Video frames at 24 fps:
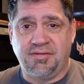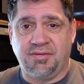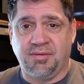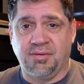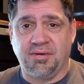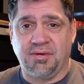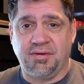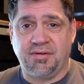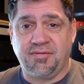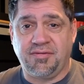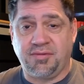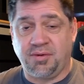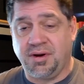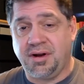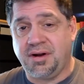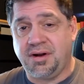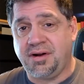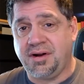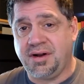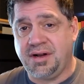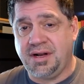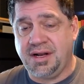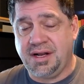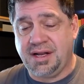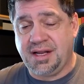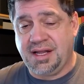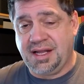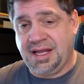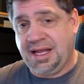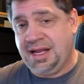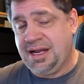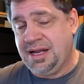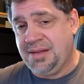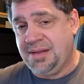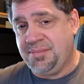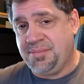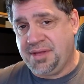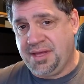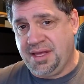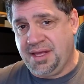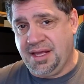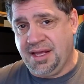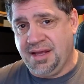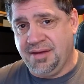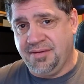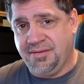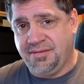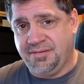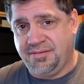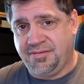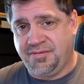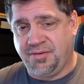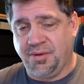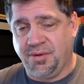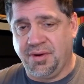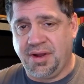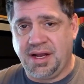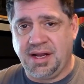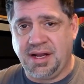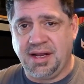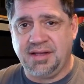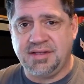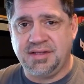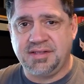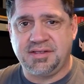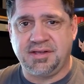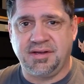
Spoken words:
for 480p, 480.